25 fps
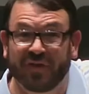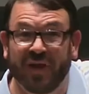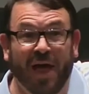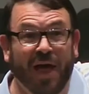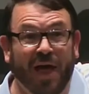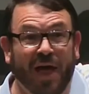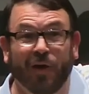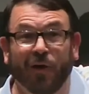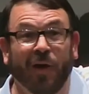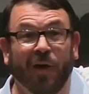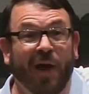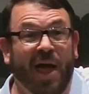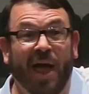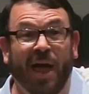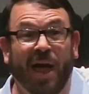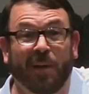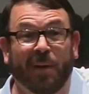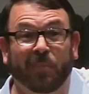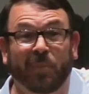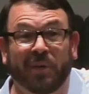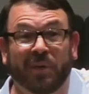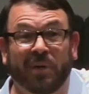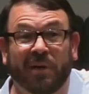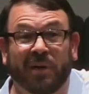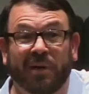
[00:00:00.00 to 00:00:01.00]
not going to
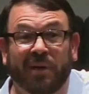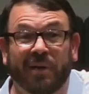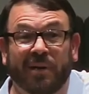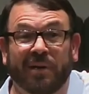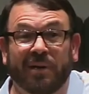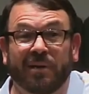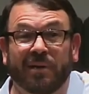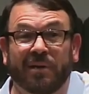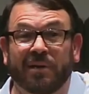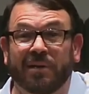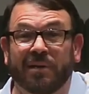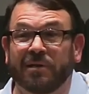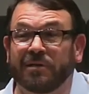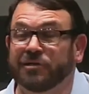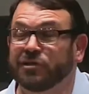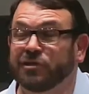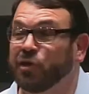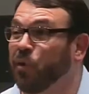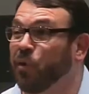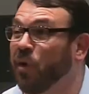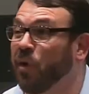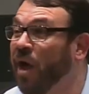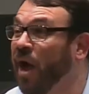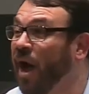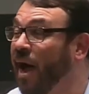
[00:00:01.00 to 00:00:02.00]
happen.
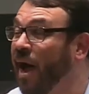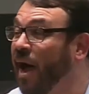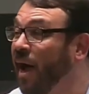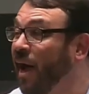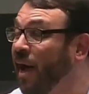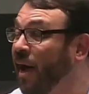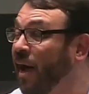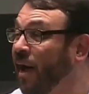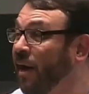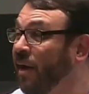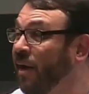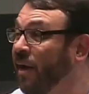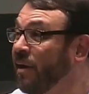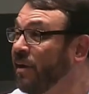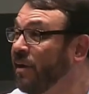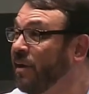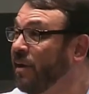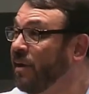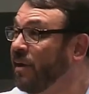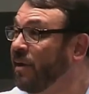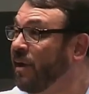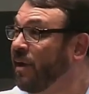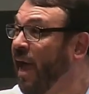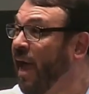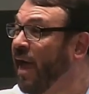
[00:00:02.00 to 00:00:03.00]
So God
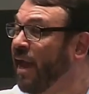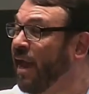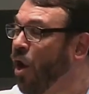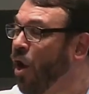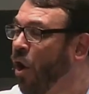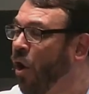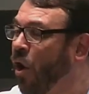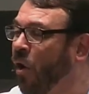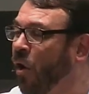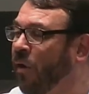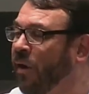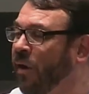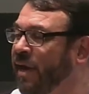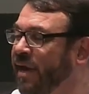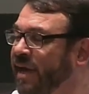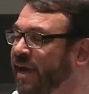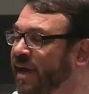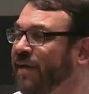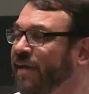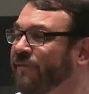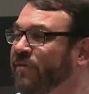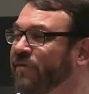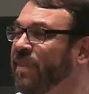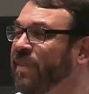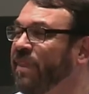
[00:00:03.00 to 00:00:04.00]
had already
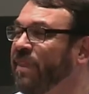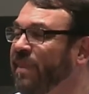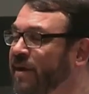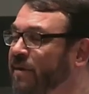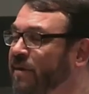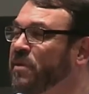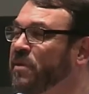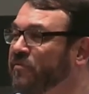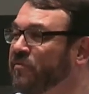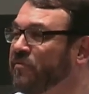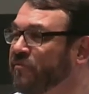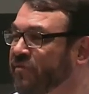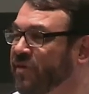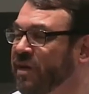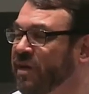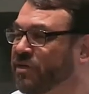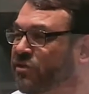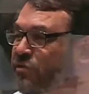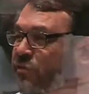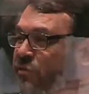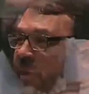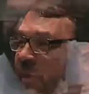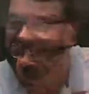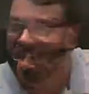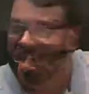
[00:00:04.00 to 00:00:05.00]
given them the
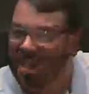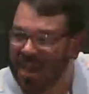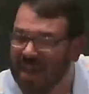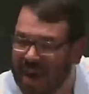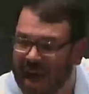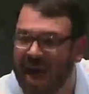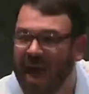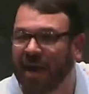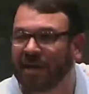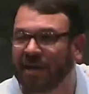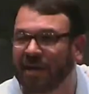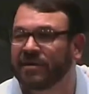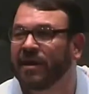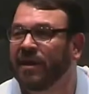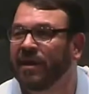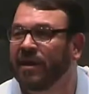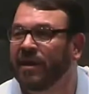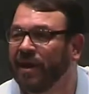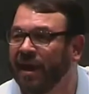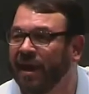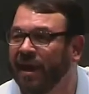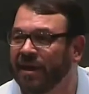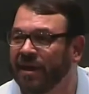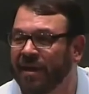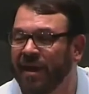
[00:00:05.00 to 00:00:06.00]
victory and knocked
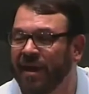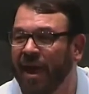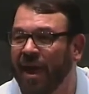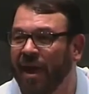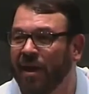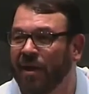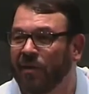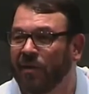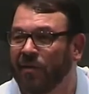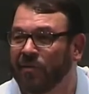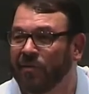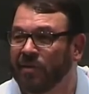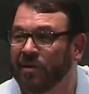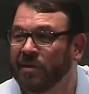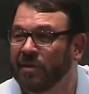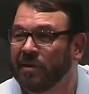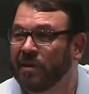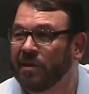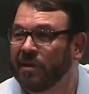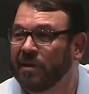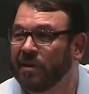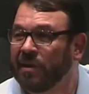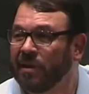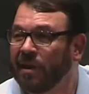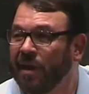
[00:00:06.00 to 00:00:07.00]
it down
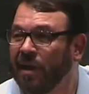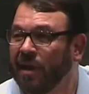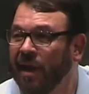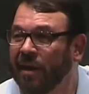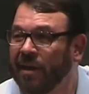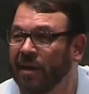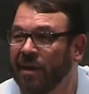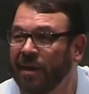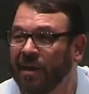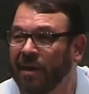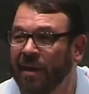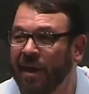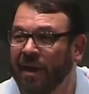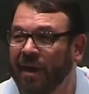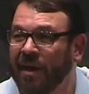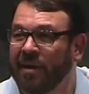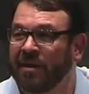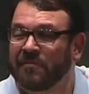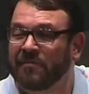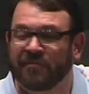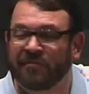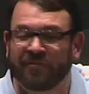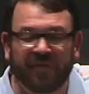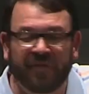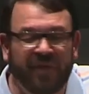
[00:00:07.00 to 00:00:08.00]
and
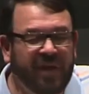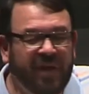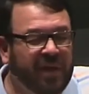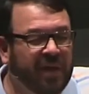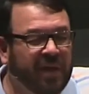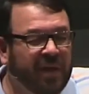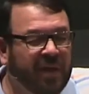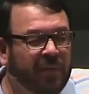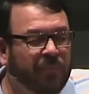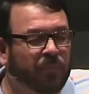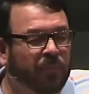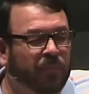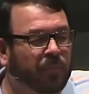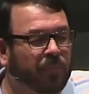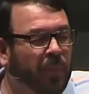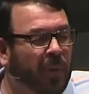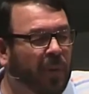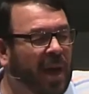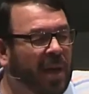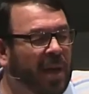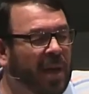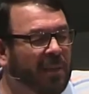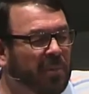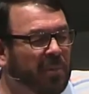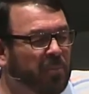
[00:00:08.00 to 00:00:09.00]
defeated
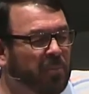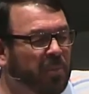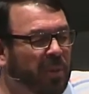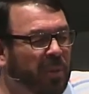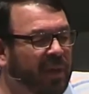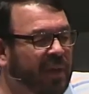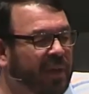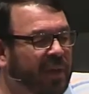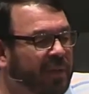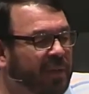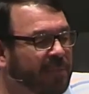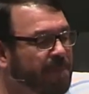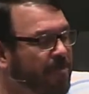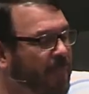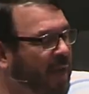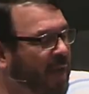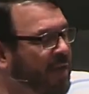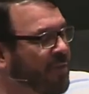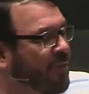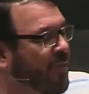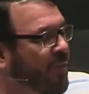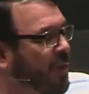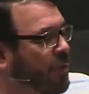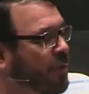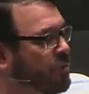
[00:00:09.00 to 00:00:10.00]
probably
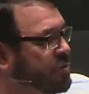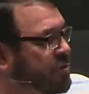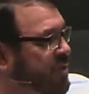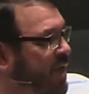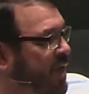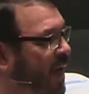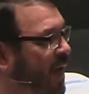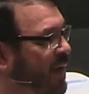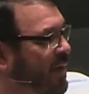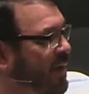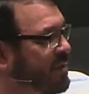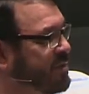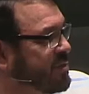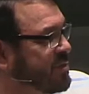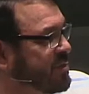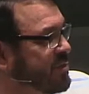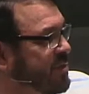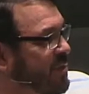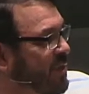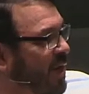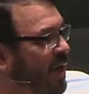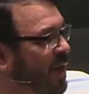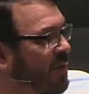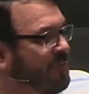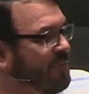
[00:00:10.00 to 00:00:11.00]
in those days
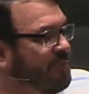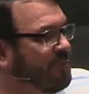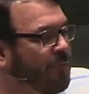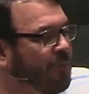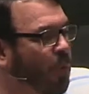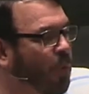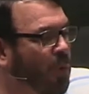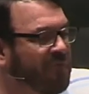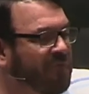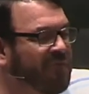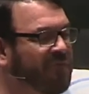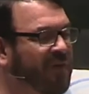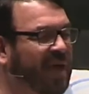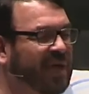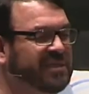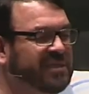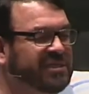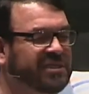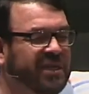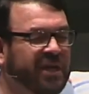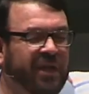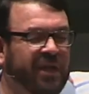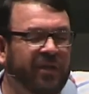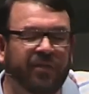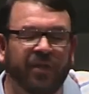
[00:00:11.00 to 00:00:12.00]
a fortified
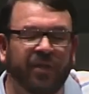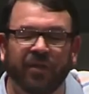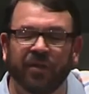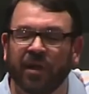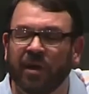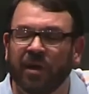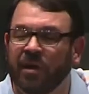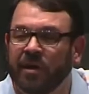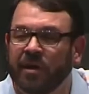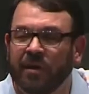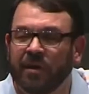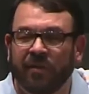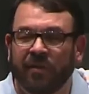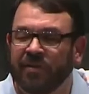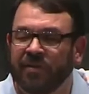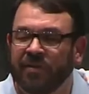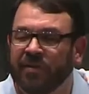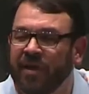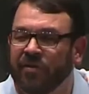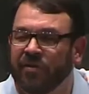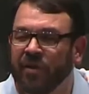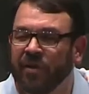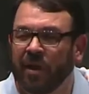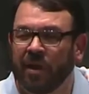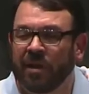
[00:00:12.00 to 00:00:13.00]
city that
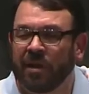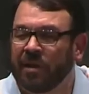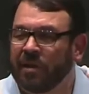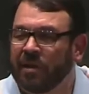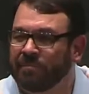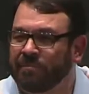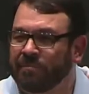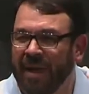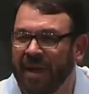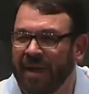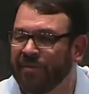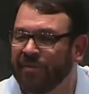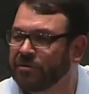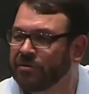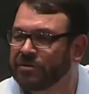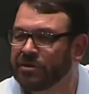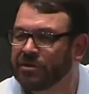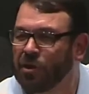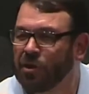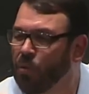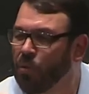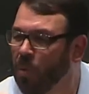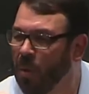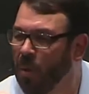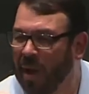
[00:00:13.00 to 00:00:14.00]
they thought, man, there's
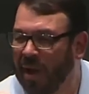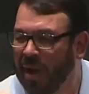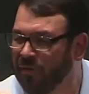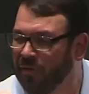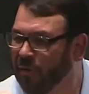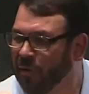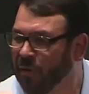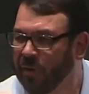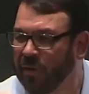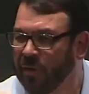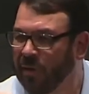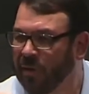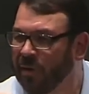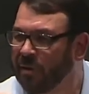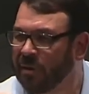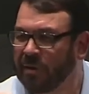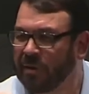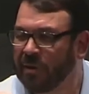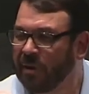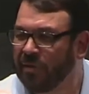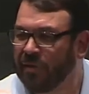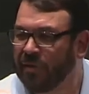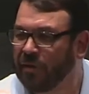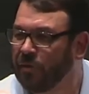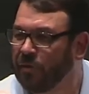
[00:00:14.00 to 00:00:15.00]
no way they're going
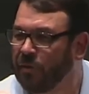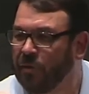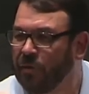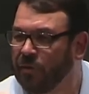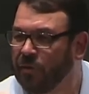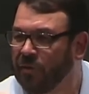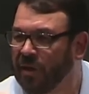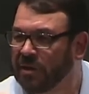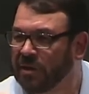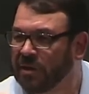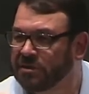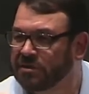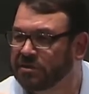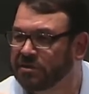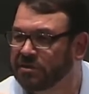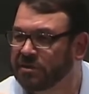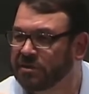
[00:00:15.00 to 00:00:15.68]
to do this.